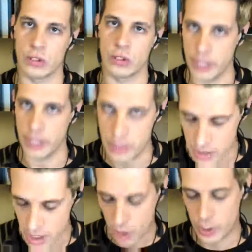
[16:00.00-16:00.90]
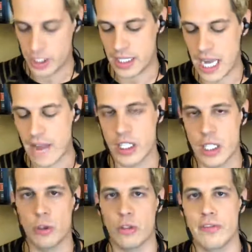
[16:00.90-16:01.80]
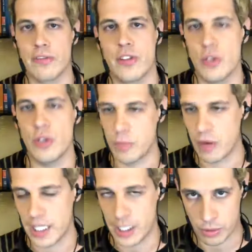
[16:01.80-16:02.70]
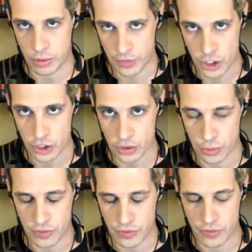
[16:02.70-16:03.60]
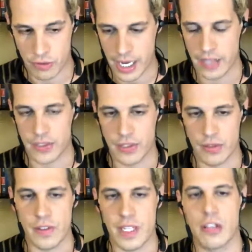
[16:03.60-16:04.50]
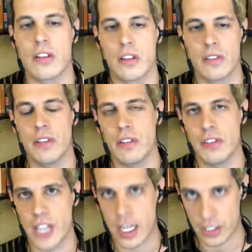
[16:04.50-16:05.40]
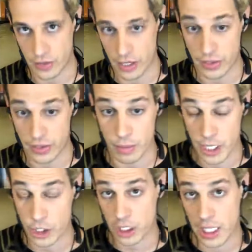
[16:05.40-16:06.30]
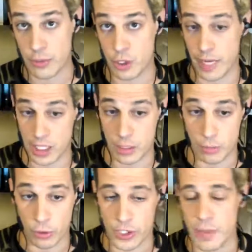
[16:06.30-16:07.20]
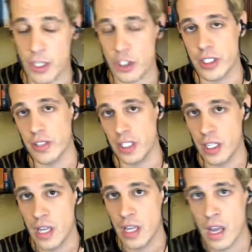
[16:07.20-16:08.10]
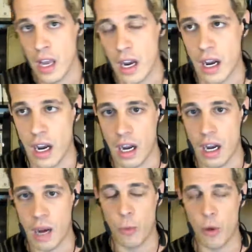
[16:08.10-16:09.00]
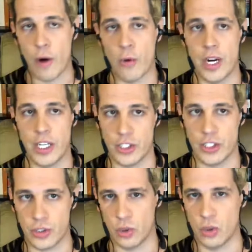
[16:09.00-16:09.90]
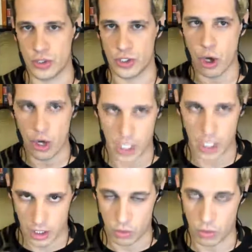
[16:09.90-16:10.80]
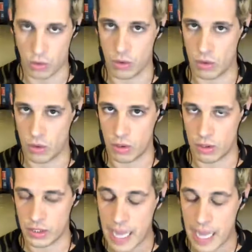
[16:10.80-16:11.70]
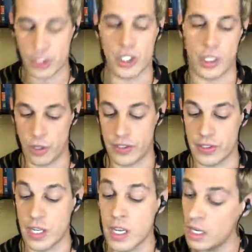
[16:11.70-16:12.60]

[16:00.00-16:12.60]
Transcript: lawyered, which is having the book reviewed by legal professionals beforehand, so they're satisfied that the major claims you make in the book, especially the more outrageous or shocking or damaging ones,